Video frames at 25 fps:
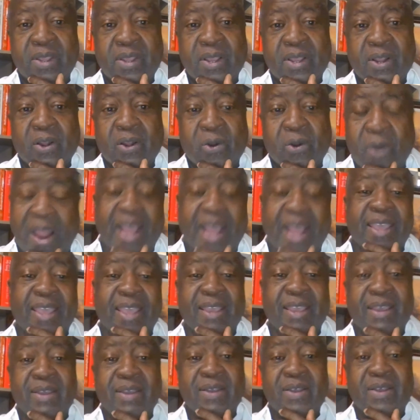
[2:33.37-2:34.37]

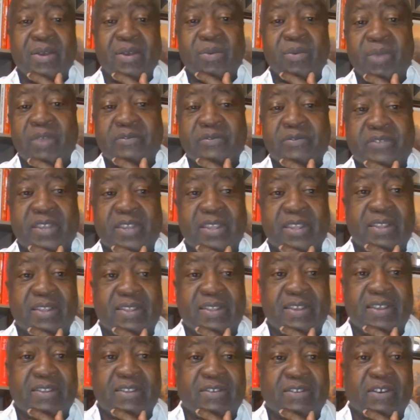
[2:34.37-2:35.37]
cry, we have seen the
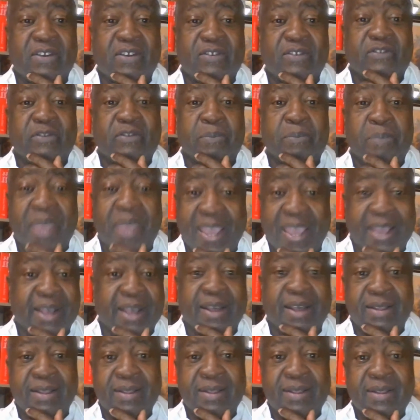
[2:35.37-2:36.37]
teachers beg,
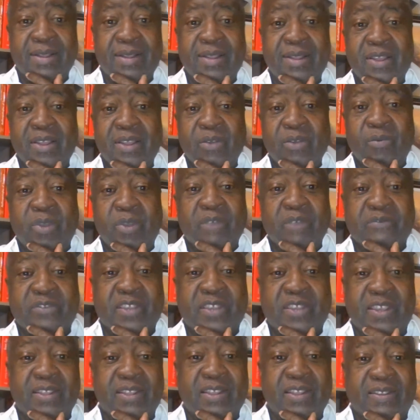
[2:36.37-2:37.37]
we have
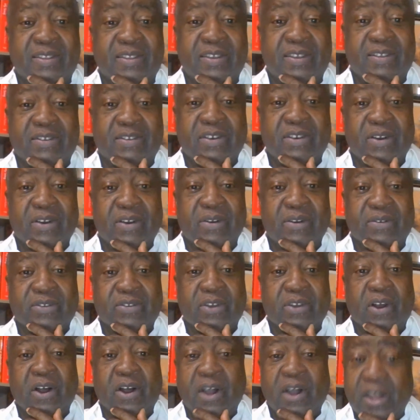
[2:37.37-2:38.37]
seen the teachers
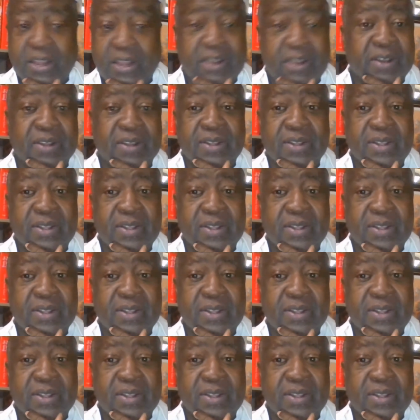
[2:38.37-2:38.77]
holler.